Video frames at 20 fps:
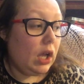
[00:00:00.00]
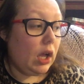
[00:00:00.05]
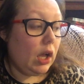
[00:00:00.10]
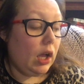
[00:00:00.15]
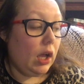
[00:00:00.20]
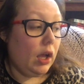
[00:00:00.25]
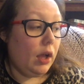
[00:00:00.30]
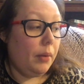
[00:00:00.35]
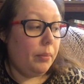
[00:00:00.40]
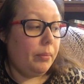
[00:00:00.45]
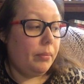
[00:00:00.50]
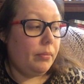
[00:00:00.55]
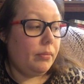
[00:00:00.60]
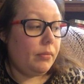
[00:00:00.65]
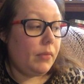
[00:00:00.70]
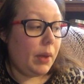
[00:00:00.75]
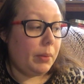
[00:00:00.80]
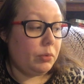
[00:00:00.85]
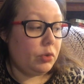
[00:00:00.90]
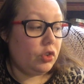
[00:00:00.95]

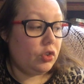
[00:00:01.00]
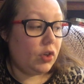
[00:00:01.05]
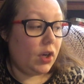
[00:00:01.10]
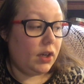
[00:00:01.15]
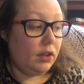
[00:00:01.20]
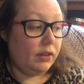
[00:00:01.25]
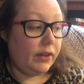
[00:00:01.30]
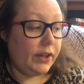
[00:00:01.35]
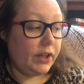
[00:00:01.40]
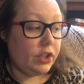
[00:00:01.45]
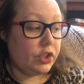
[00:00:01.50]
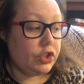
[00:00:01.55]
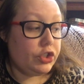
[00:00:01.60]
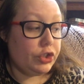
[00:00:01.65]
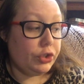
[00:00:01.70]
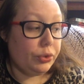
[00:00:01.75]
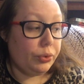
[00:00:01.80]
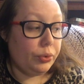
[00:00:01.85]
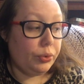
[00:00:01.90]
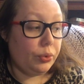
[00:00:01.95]
I'm struggling
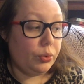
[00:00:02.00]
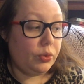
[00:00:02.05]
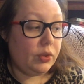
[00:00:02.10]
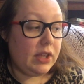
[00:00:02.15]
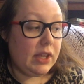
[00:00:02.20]
to